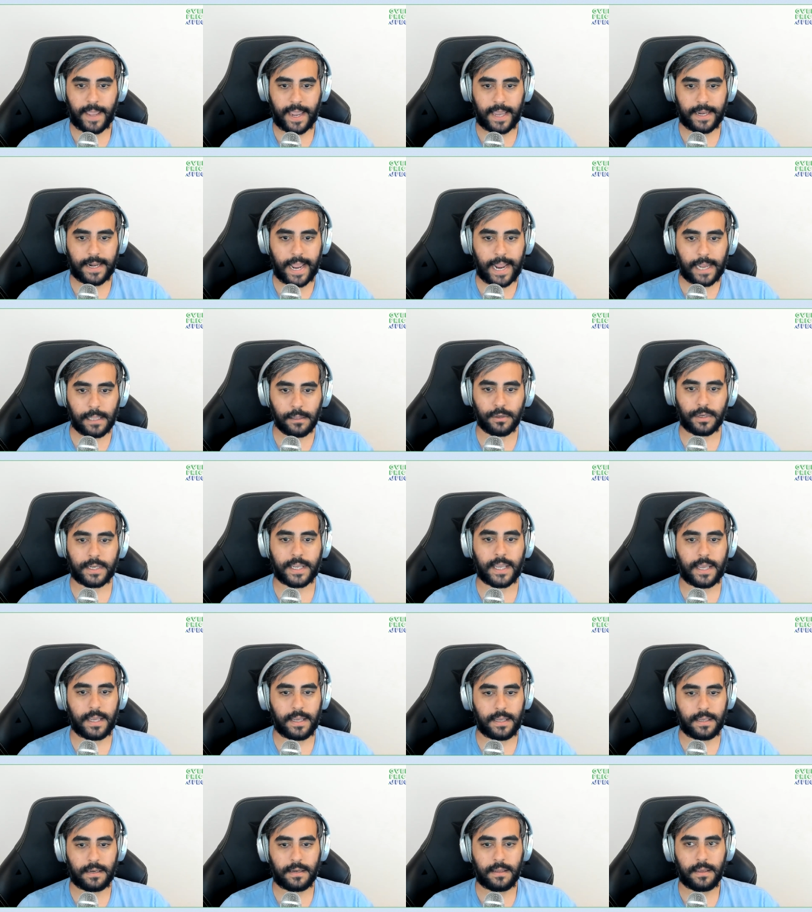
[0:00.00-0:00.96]
and
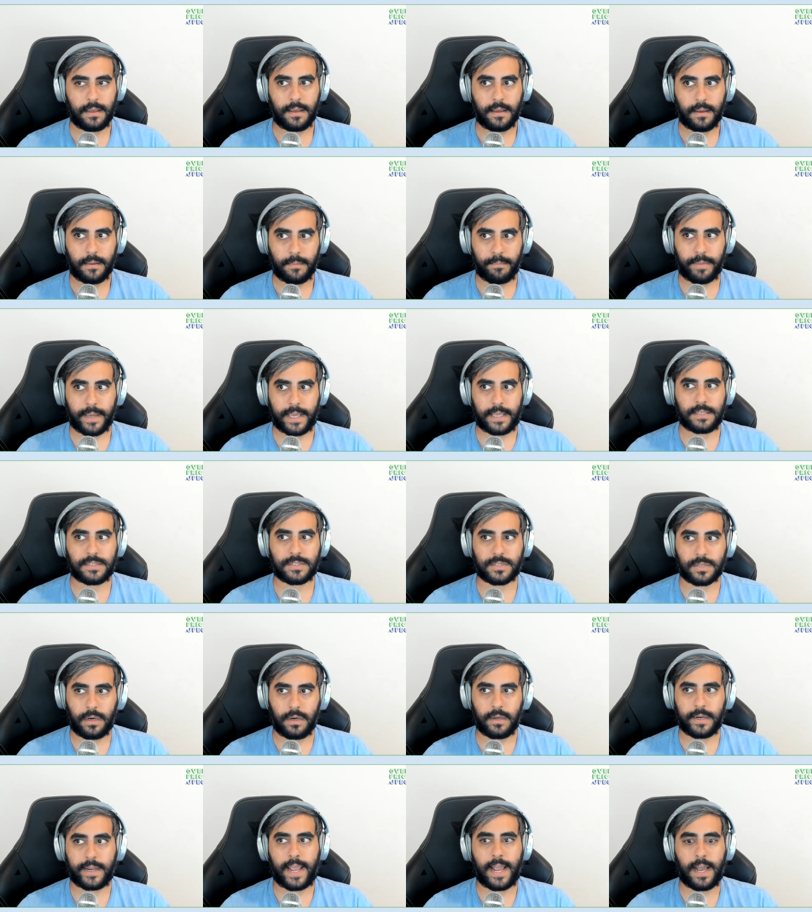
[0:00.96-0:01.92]
allocate
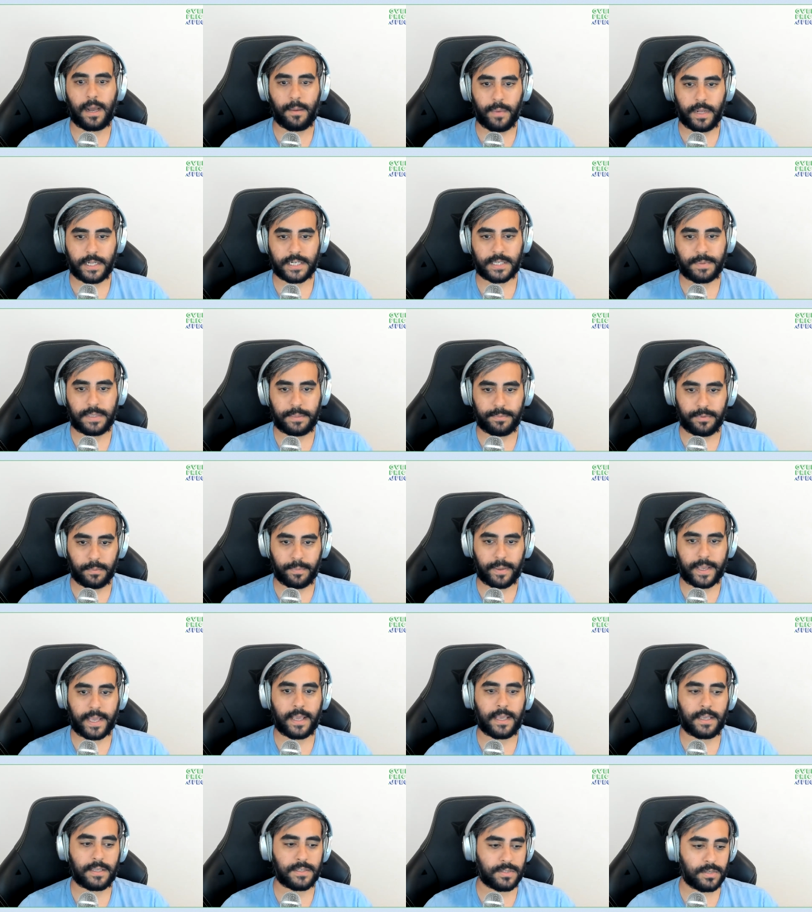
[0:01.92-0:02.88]
based on how much people
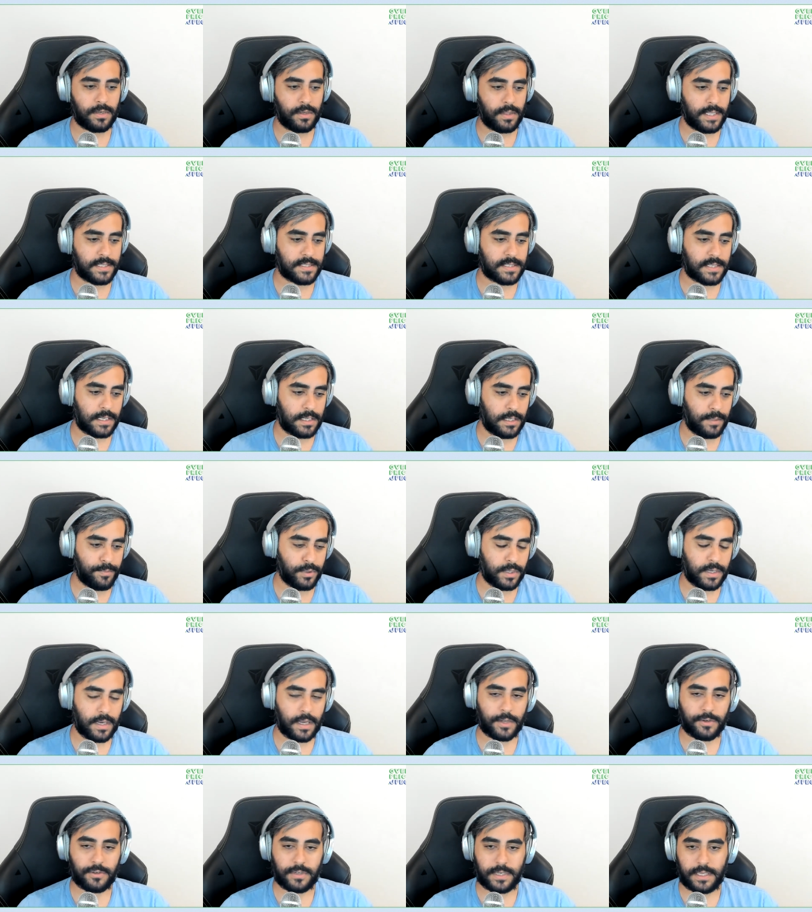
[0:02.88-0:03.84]
pay. So let's say you put
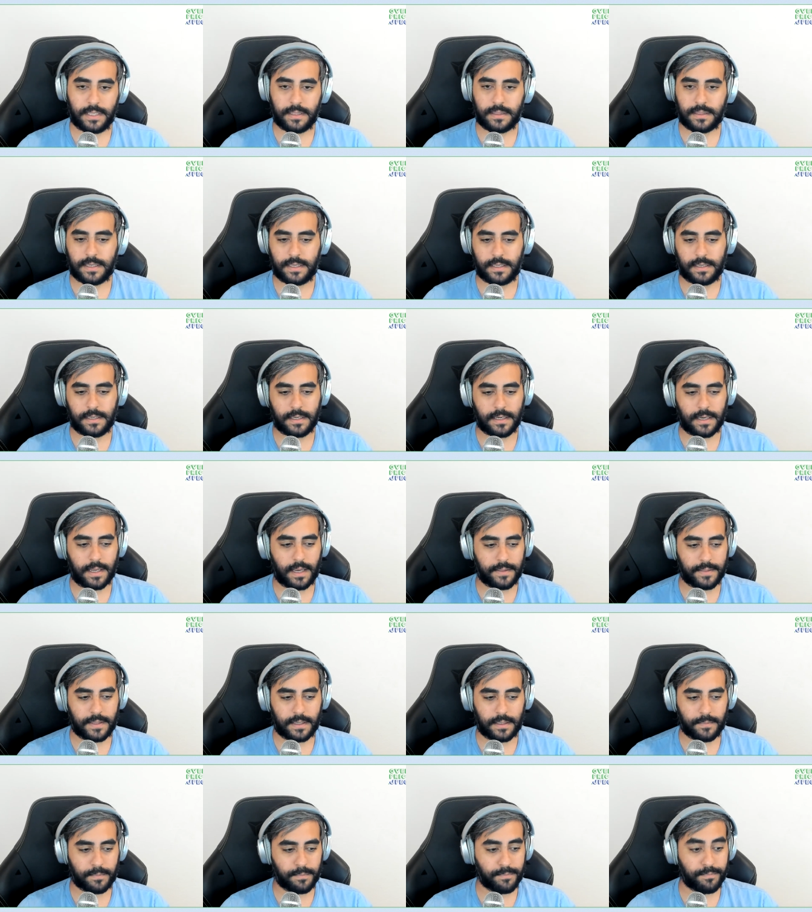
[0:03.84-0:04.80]
100 ETH in, I
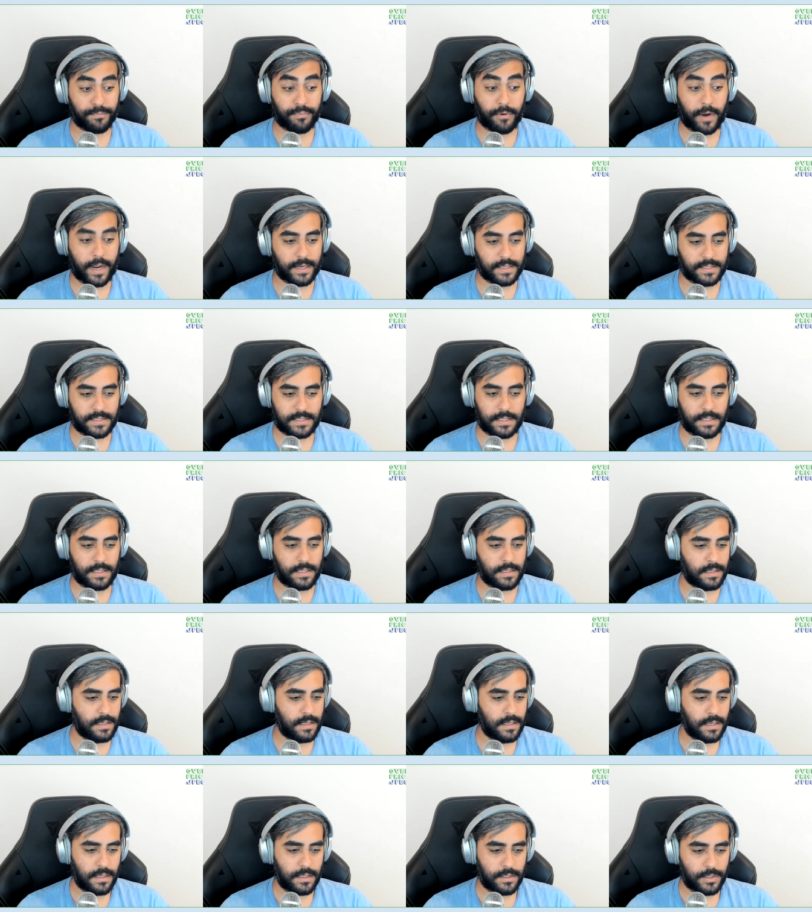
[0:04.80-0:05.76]
think
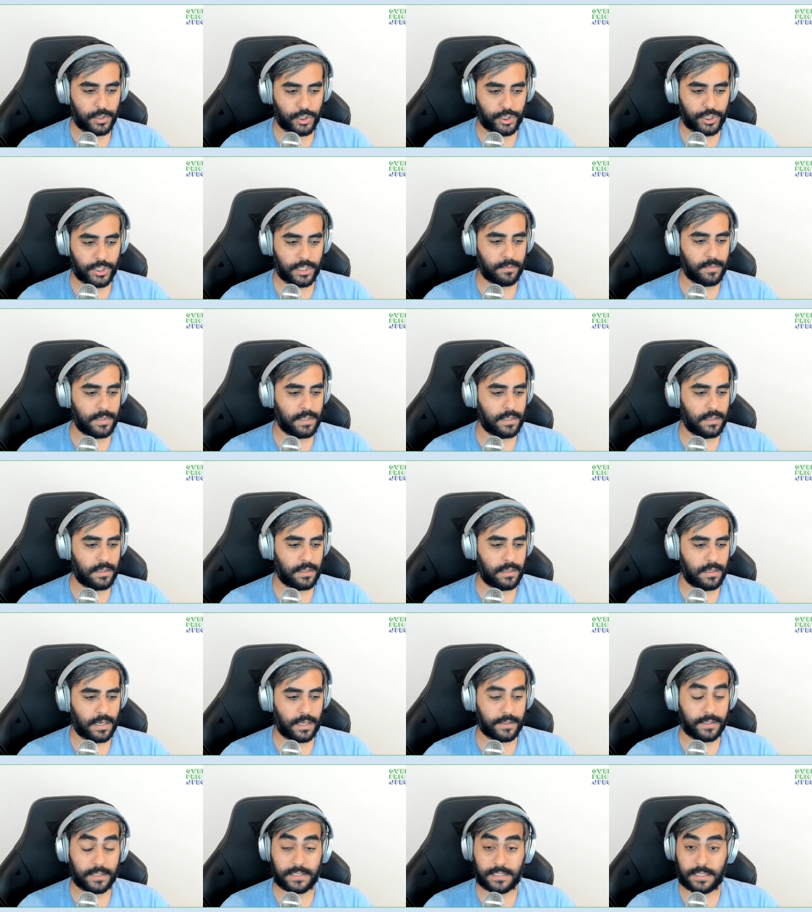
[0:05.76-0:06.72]
Pranksy,
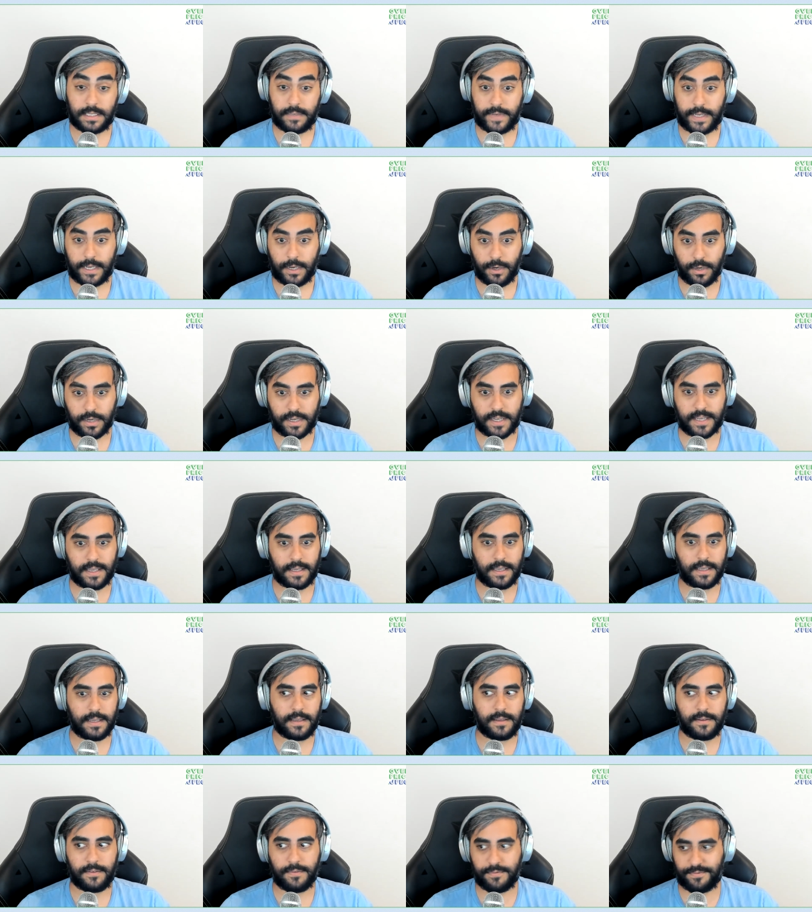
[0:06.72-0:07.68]
Jimmy, I think Steve
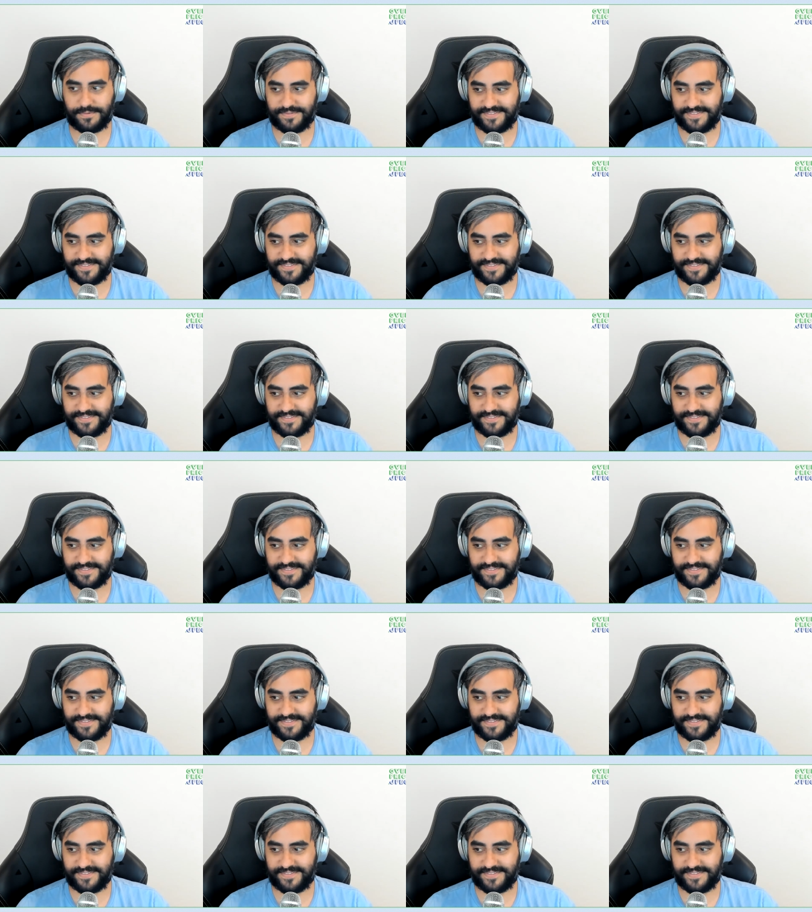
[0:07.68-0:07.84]
Aoki,